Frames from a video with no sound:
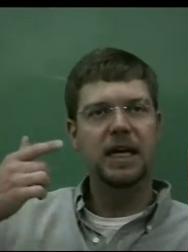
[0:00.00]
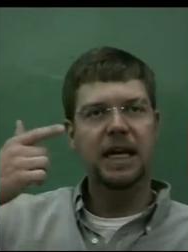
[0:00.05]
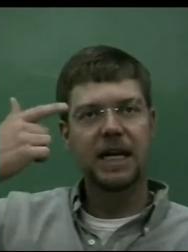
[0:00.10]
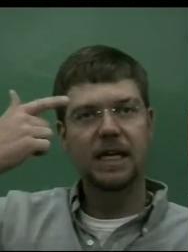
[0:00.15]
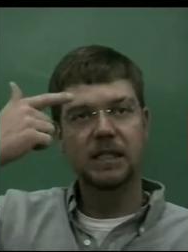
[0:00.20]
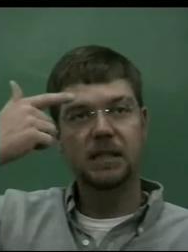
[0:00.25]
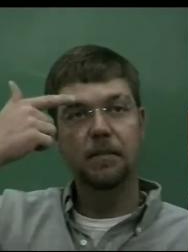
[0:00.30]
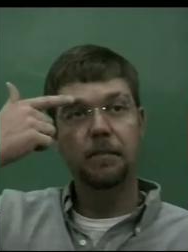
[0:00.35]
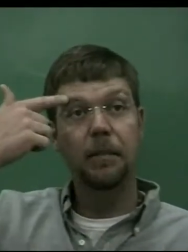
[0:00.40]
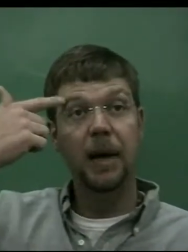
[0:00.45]
he
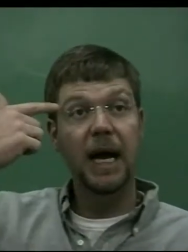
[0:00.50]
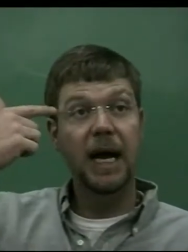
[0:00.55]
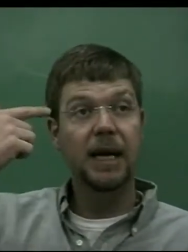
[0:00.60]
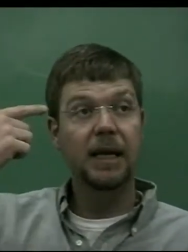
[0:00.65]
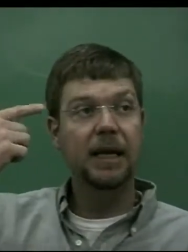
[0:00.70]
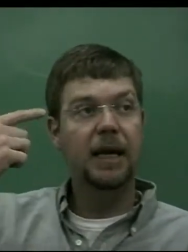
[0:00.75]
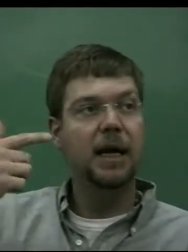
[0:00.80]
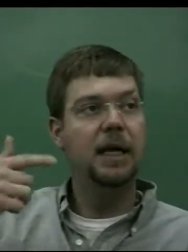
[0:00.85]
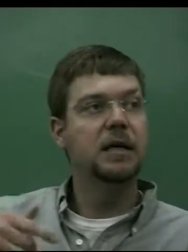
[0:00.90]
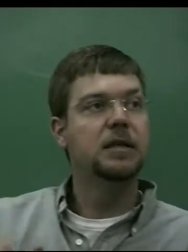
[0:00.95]
has
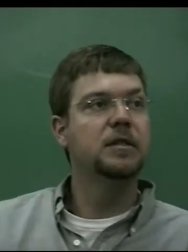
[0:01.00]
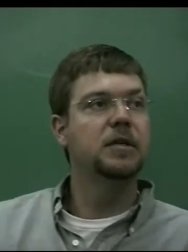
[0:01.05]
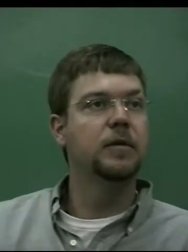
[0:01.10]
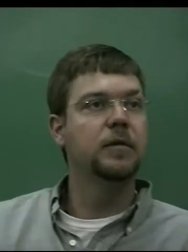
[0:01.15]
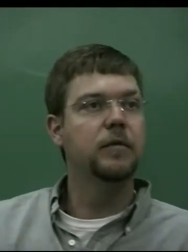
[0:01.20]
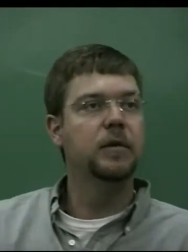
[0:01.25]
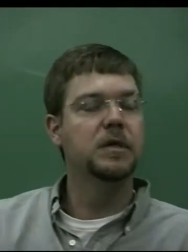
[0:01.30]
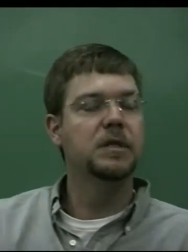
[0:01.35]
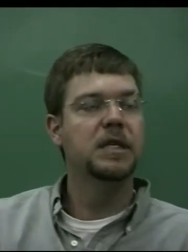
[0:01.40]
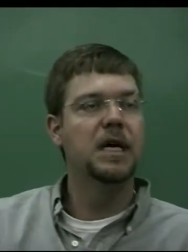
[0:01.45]
Band-Aids
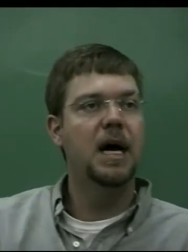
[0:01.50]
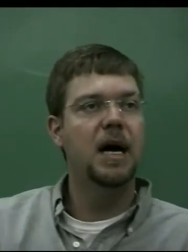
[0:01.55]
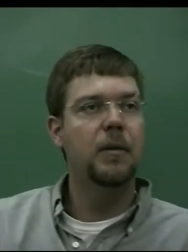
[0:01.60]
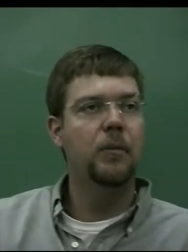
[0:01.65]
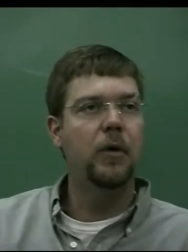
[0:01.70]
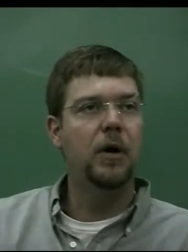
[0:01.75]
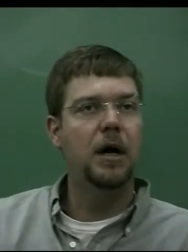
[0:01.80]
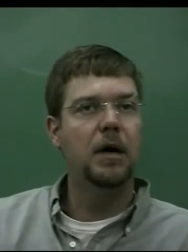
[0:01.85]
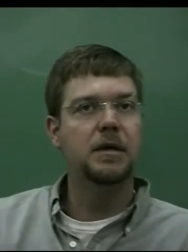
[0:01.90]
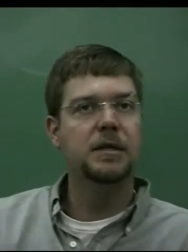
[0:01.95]
over his
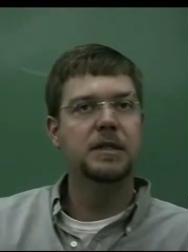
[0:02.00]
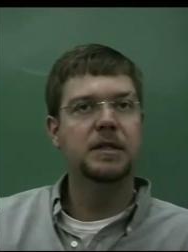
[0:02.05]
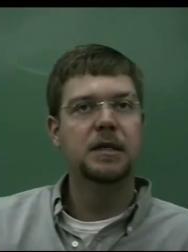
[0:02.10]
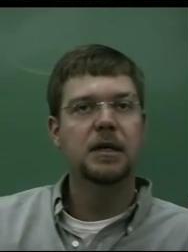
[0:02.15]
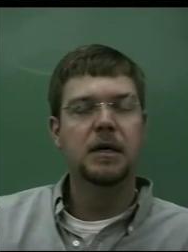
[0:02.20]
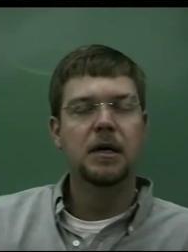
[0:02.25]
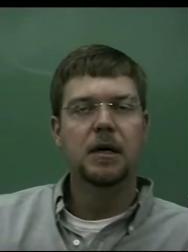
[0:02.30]
eyebrows.